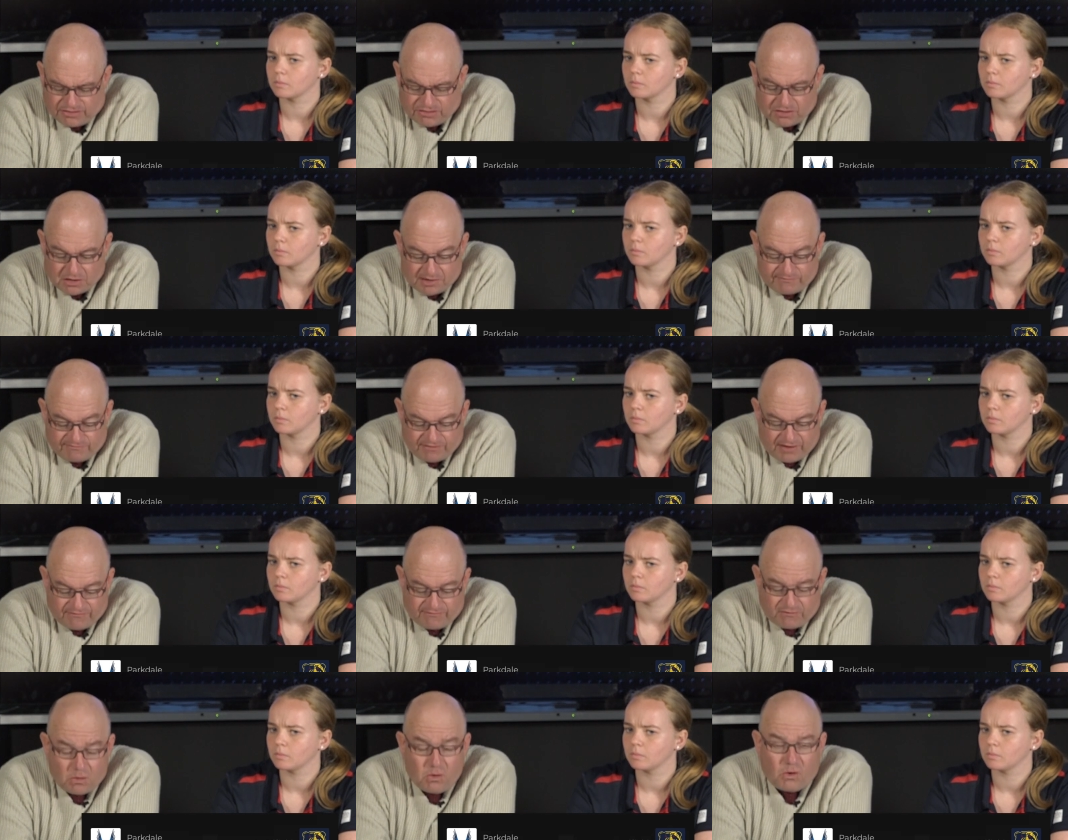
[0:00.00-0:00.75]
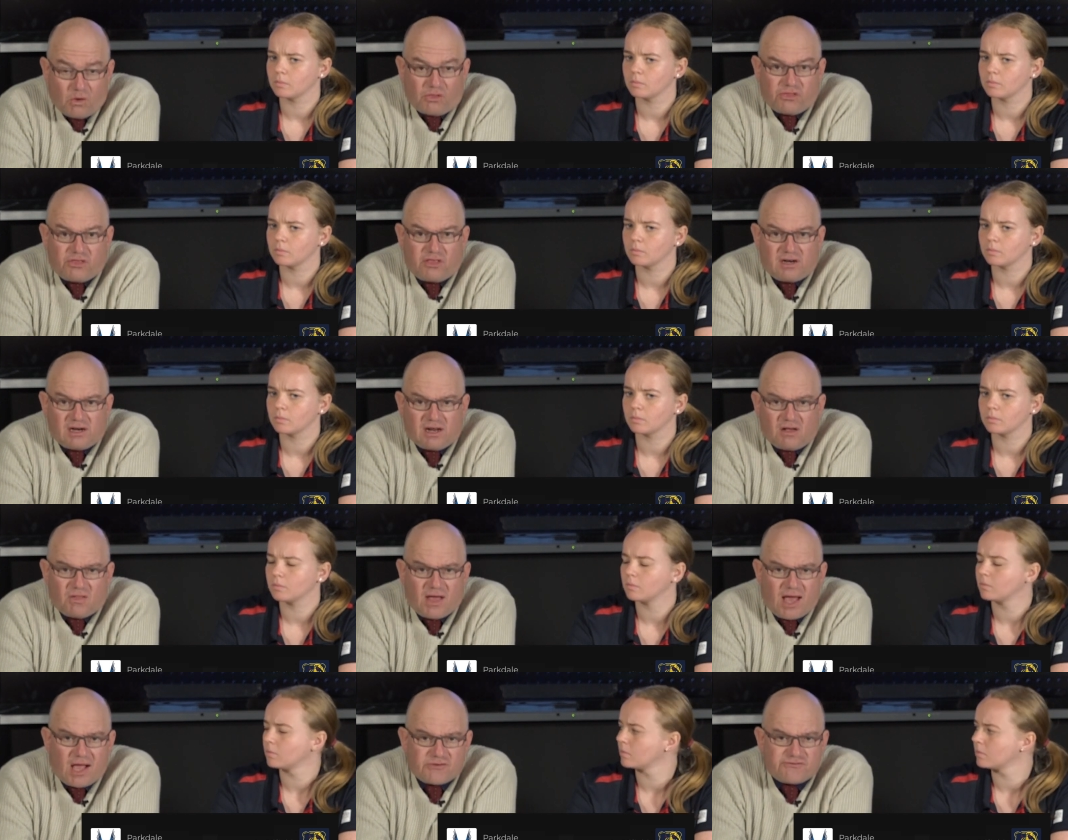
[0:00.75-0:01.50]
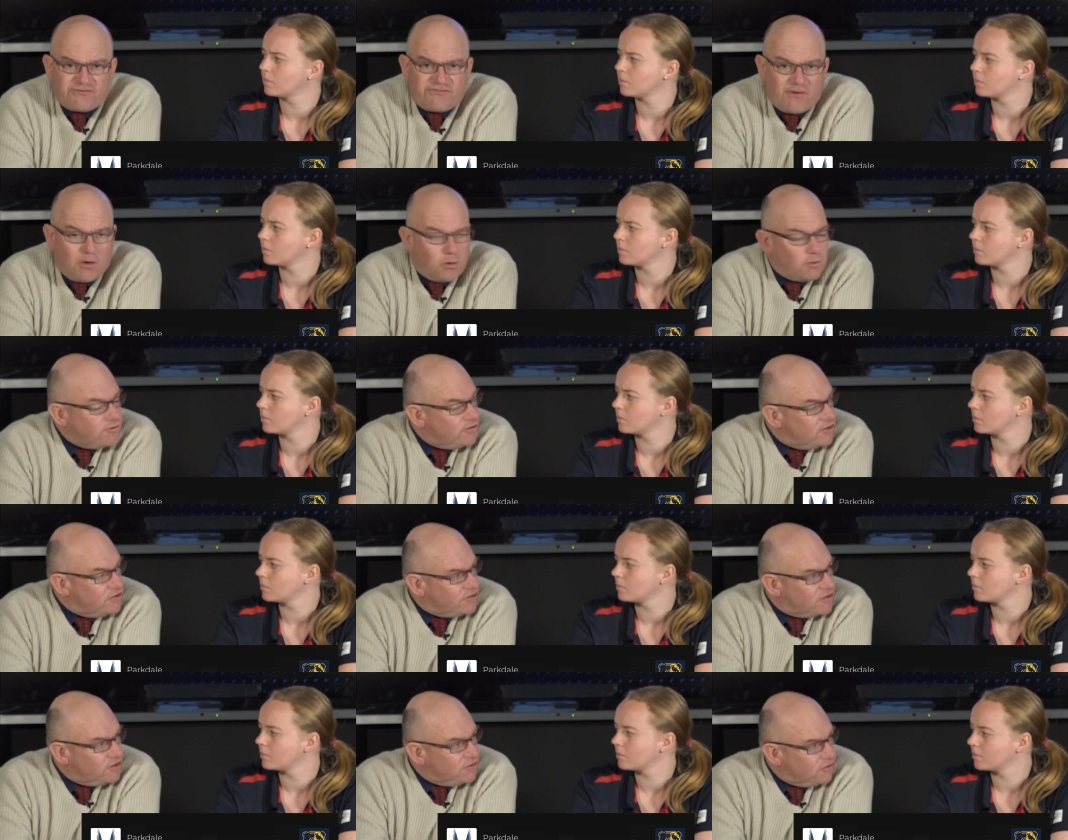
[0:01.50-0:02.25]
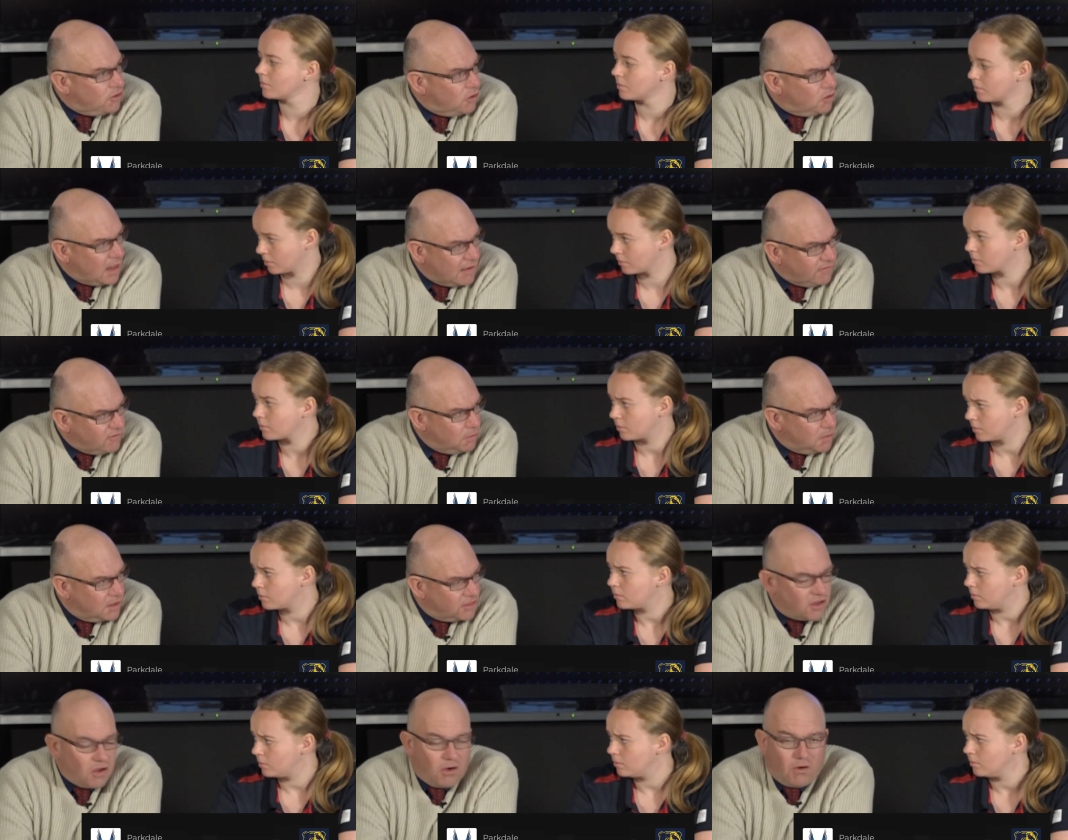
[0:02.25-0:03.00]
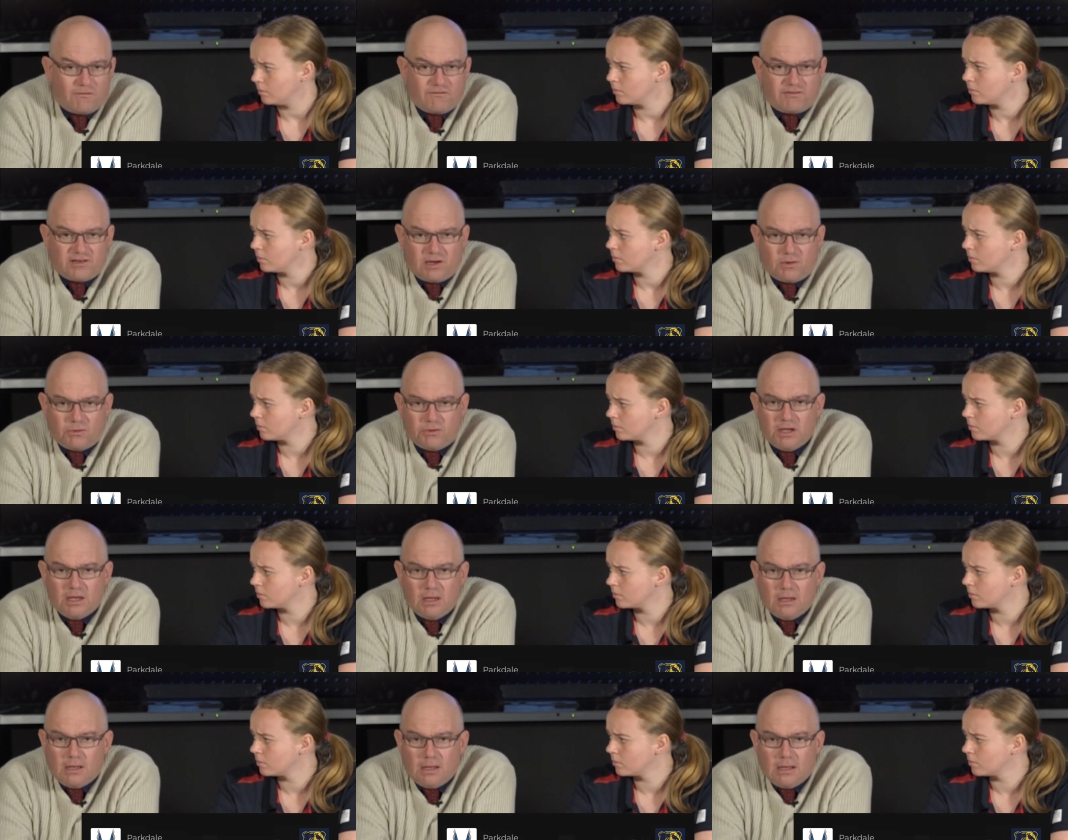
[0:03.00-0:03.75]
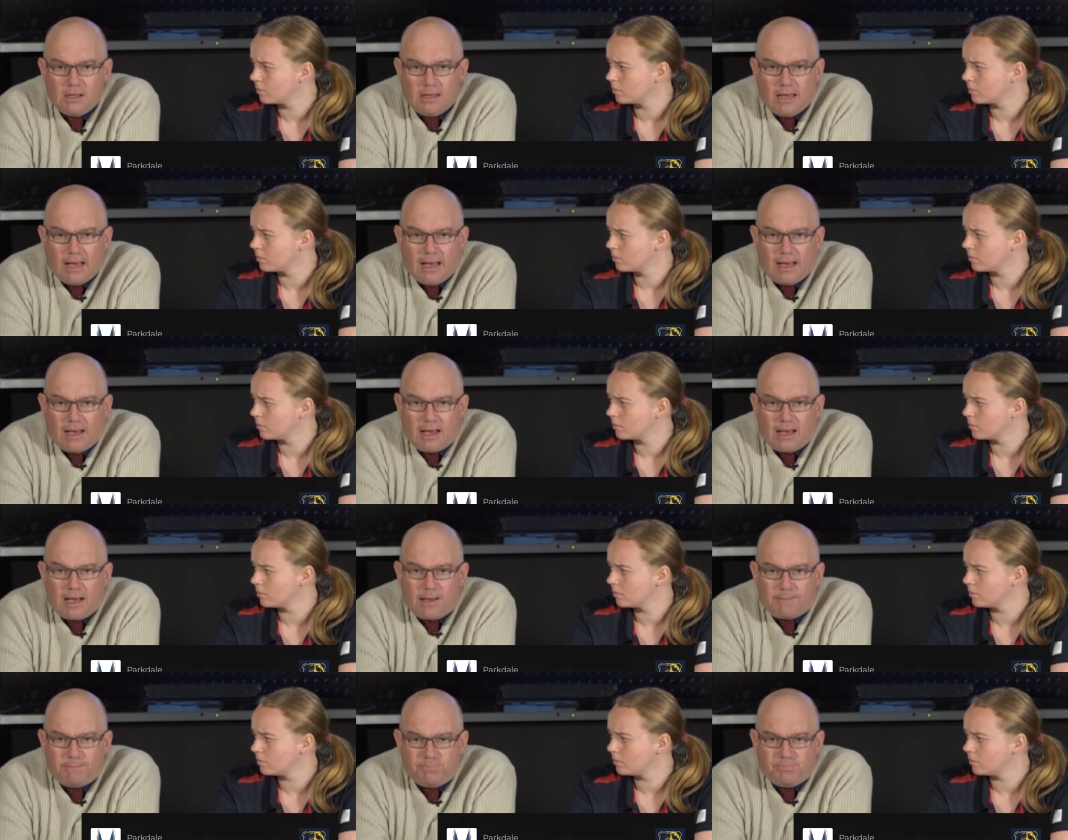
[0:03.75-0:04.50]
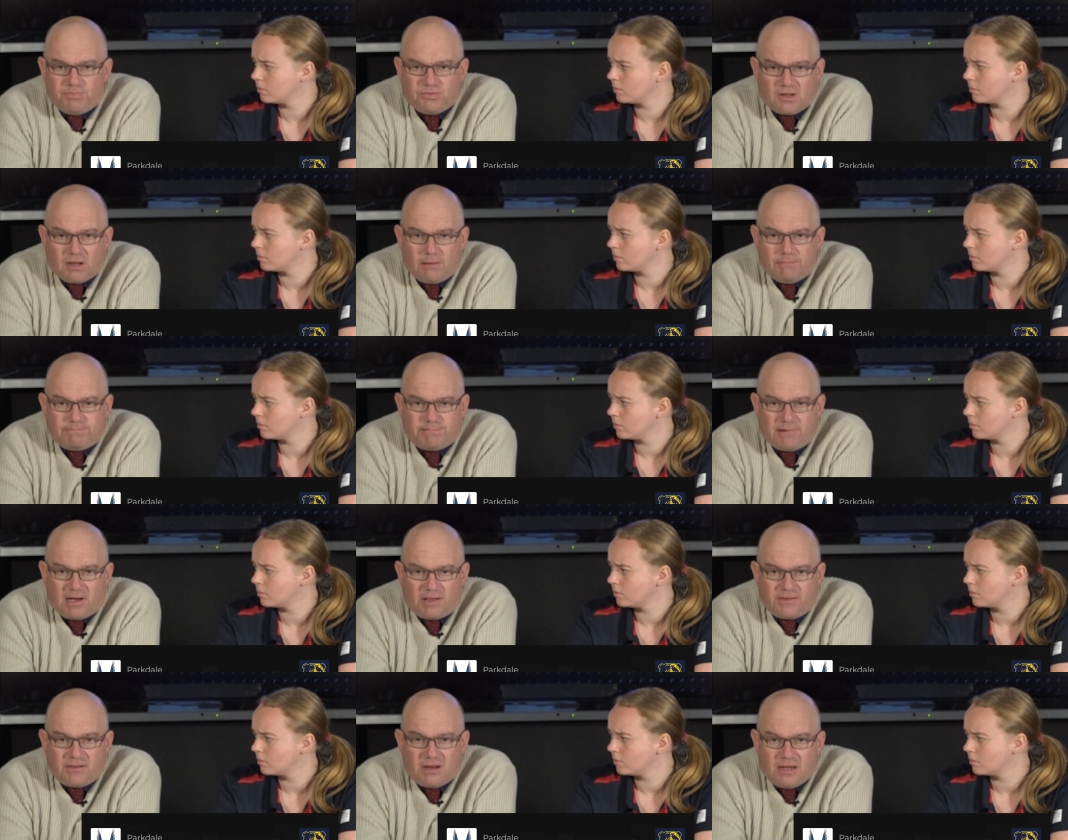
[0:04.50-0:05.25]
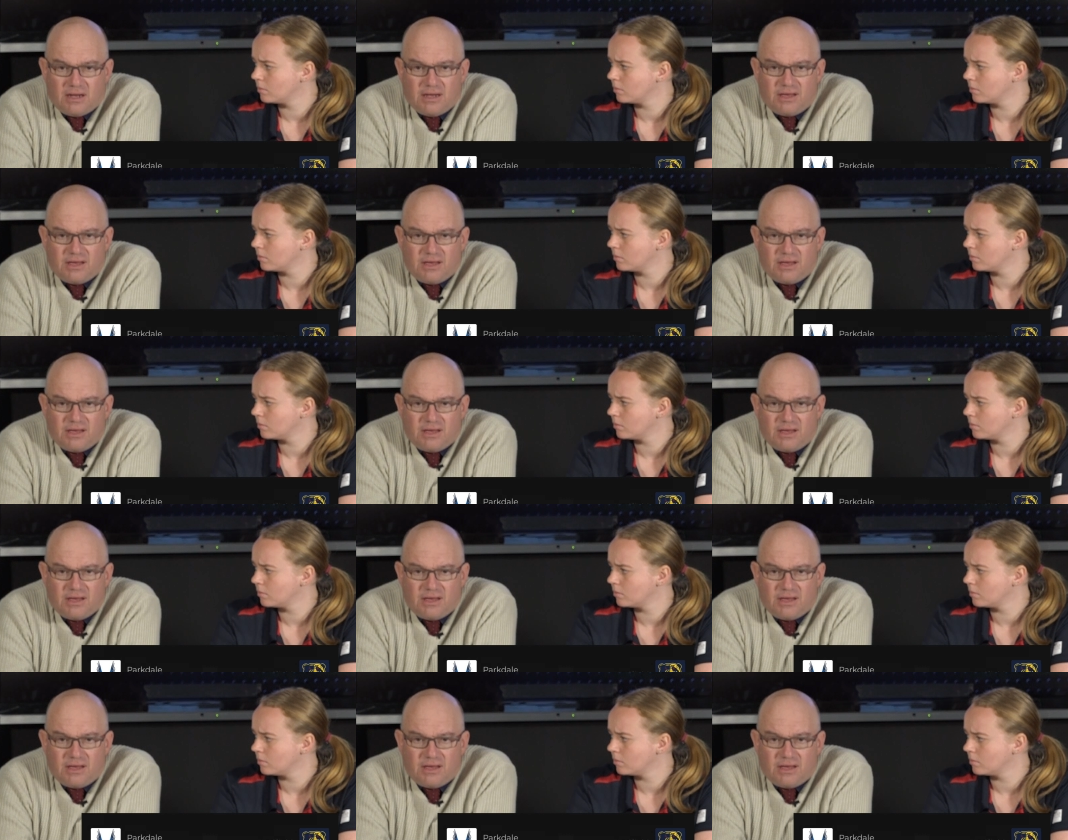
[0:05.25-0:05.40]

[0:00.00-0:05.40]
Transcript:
Speaker 1: third v fourth, and it allows Vultures to draw level with Caulfield. Um, but